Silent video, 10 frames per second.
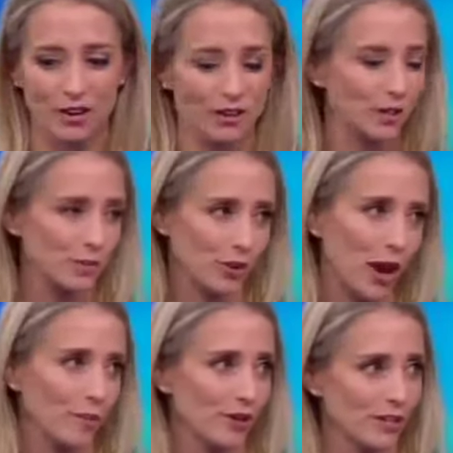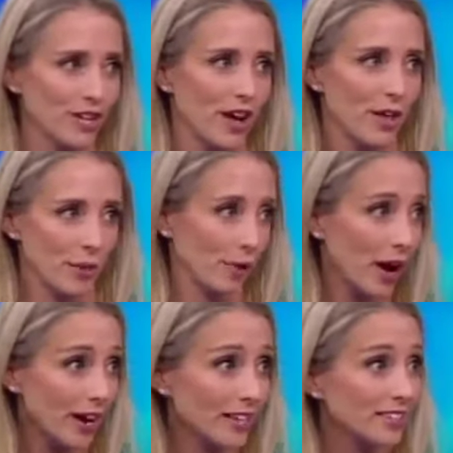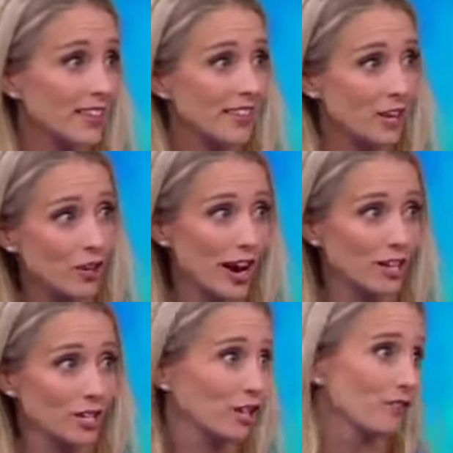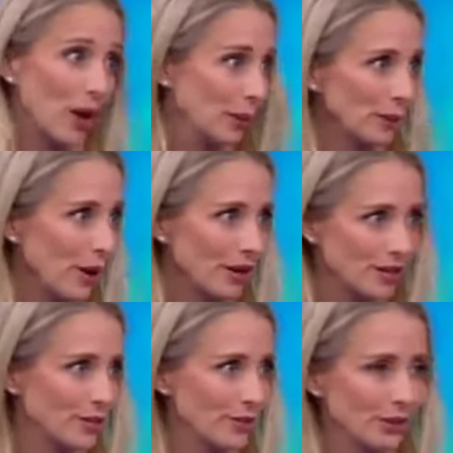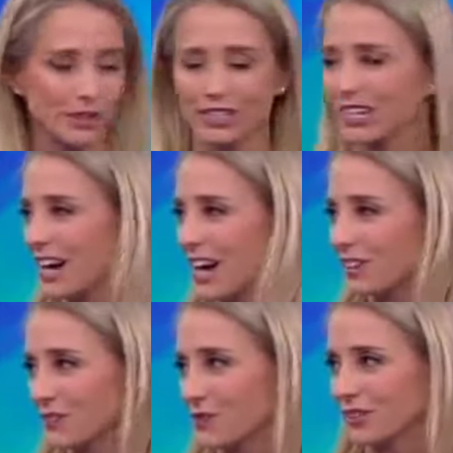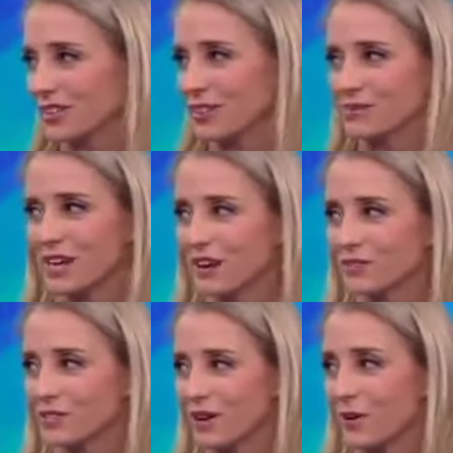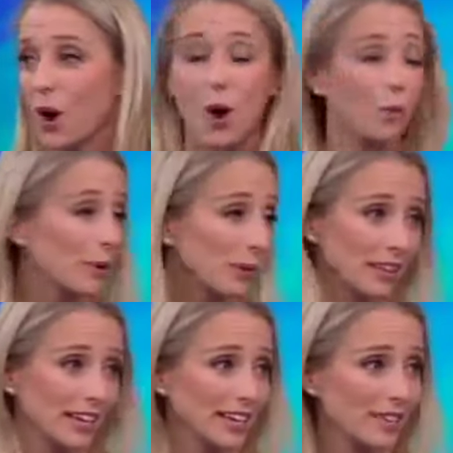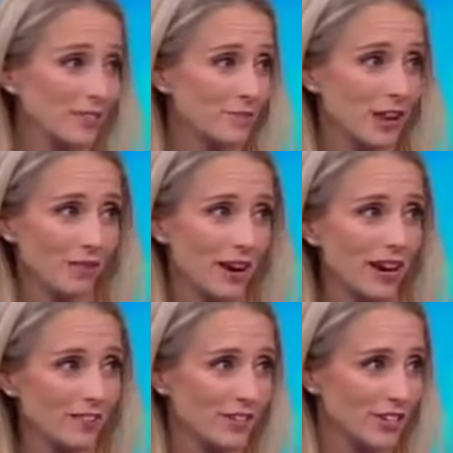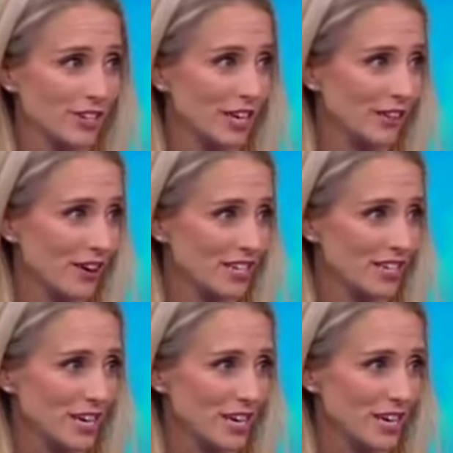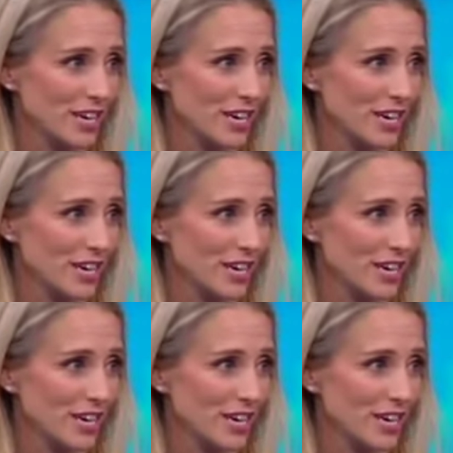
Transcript: her subscribers the products, then they could actually follow along and do the look, uh, mm. do the look themselves. Right. So we were lucky enough to meet right after she had launched. Thinking about it right